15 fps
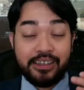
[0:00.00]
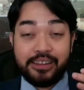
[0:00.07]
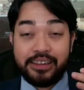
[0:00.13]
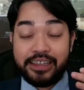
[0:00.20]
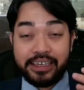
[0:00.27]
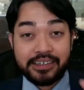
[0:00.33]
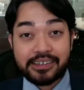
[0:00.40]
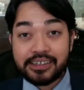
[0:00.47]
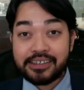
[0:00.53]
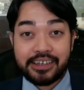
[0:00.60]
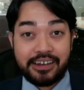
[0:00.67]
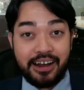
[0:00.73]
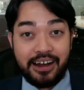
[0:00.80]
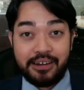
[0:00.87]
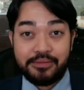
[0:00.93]
This is a
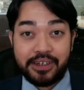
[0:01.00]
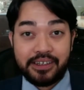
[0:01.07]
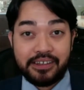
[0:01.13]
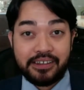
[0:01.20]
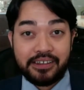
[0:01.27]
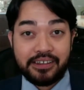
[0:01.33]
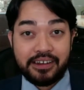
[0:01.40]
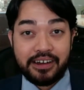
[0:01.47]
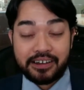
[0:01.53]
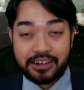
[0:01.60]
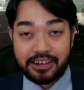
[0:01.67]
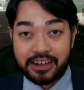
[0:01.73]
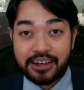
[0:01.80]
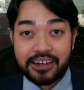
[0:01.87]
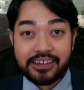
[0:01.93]
common
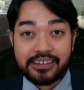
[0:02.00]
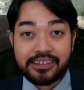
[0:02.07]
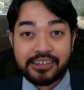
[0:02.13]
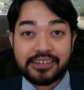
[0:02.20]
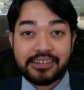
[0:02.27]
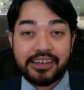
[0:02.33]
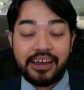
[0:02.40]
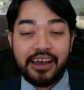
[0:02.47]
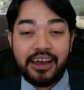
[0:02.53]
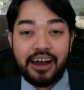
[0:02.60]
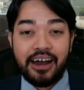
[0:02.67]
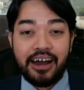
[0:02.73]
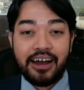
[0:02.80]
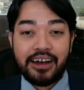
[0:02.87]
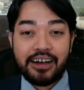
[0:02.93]
occurrence.
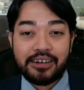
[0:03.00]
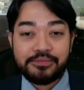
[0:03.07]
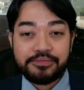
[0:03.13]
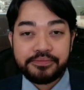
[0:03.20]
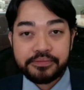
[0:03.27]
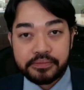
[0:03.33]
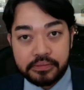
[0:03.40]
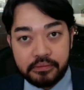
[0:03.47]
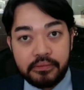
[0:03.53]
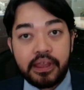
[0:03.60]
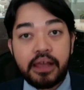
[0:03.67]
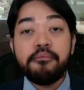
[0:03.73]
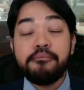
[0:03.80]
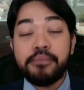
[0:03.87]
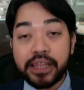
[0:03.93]

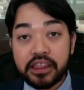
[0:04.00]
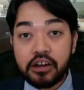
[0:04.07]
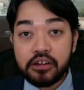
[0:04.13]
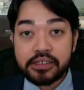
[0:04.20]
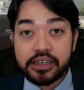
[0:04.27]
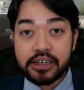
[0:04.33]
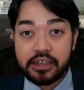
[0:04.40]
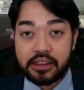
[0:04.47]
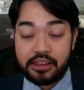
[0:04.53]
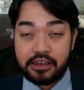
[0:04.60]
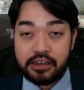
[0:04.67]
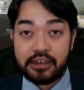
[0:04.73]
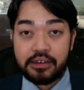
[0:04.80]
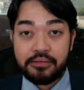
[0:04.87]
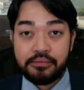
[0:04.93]
But those are
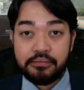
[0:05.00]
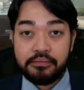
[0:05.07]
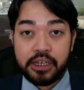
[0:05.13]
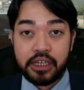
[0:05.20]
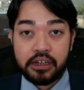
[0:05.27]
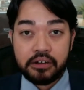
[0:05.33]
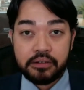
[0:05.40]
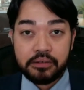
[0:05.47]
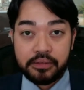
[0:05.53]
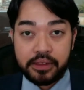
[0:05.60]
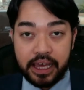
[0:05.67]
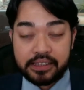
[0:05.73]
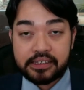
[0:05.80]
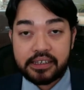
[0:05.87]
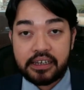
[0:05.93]

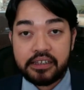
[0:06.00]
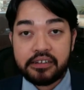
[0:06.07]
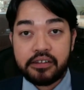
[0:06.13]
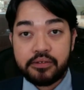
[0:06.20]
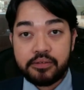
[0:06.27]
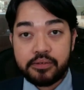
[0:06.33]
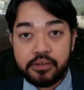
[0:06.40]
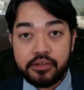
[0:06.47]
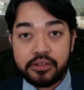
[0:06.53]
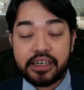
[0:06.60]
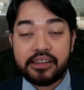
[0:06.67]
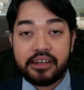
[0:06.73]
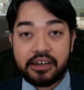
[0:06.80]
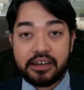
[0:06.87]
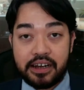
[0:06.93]
that's under the rules,
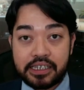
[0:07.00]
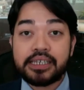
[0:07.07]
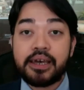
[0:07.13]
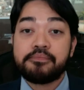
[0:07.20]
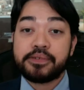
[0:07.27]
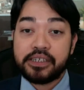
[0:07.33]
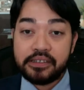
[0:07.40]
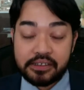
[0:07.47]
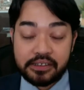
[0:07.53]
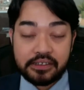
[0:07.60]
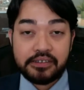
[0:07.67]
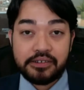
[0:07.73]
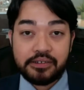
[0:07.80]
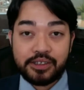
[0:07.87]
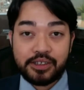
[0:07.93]
and there are exceptions
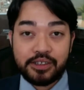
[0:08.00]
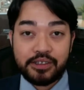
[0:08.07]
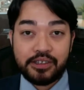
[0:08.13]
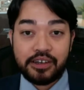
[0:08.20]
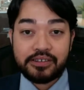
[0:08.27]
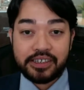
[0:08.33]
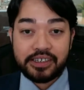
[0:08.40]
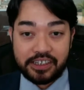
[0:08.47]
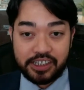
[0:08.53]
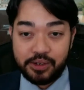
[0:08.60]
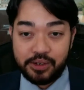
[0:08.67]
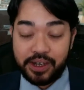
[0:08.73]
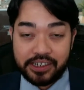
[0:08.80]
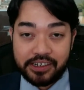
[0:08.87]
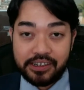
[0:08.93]
to those
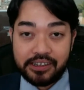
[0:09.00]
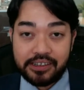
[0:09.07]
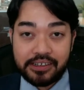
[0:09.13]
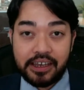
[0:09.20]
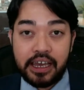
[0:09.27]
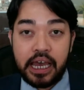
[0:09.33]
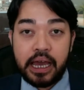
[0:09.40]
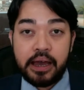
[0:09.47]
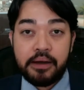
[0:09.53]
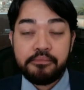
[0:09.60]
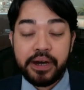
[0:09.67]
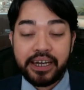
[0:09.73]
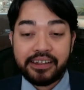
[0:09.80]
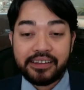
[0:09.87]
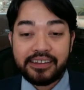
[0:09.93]
situations.
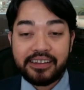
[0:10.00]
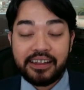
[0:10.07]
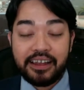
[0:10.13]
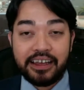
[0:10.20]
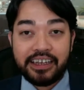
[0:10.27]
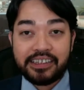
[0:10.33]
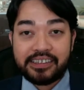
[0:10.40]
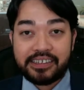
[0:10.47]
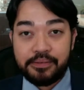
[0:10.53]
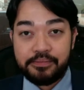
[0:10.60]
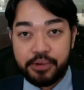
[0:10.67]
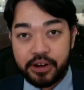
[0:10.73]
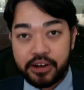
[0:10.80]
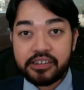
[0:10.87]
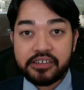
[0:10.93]
But it's
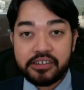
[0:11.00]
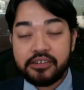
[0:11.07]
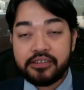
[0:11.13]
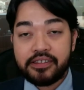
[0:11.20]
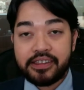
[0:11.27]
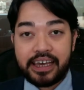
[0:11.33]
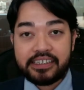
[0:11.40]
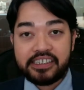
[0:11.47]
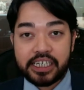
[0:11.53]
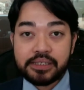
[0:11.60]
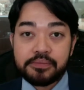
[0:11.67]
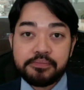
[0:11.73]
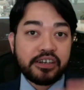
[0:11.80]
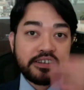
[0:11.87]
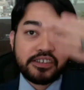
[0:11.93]
important to note that
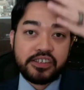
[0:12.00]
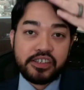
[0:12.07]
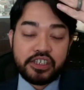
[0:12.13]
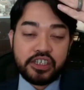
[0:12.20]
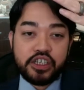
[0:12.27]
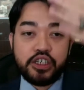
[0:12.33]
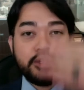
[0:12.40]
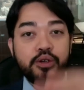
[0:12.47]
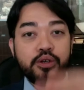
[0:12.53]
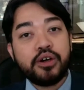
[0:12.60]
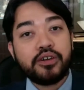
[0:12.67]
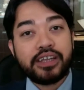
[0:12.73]
just because you don't